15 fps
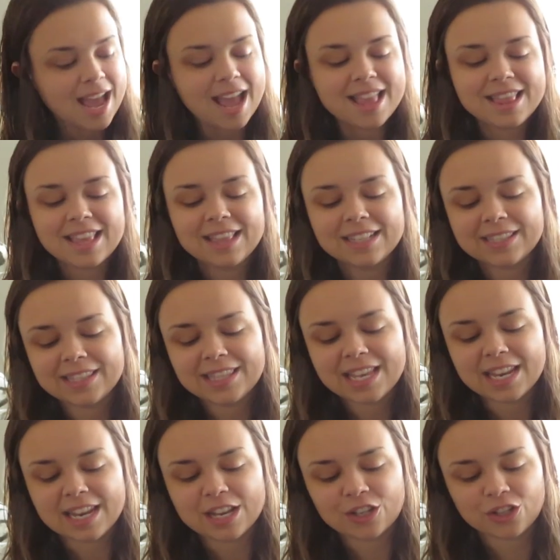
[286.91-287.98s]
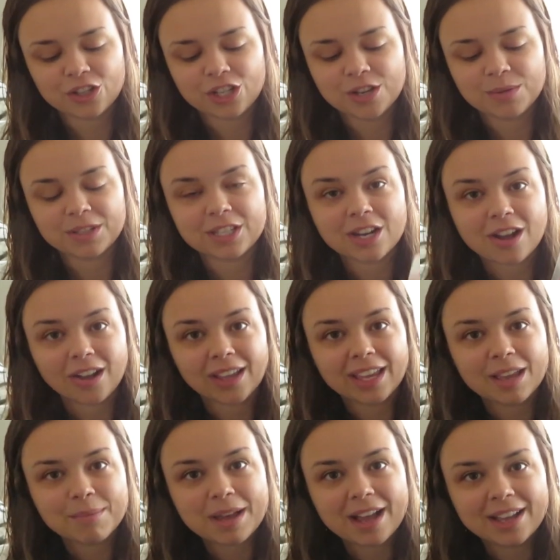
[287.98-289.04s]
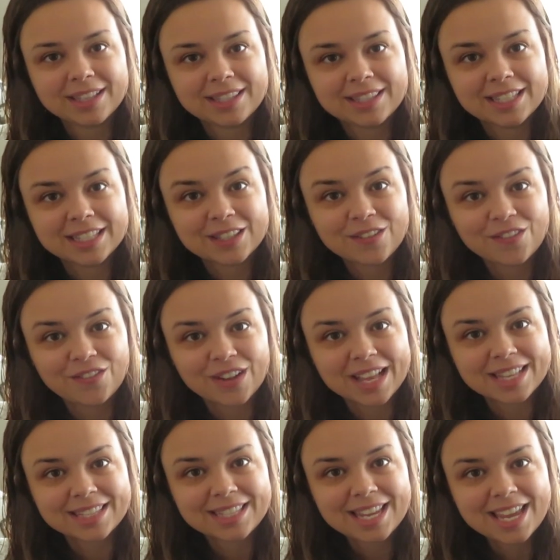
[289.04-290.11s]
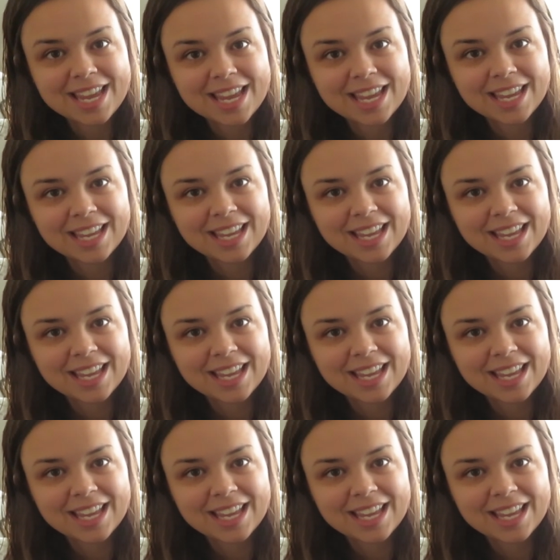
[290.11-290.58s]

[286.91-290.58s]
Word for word: And then this is the initial she was talking about. It's this fuzzy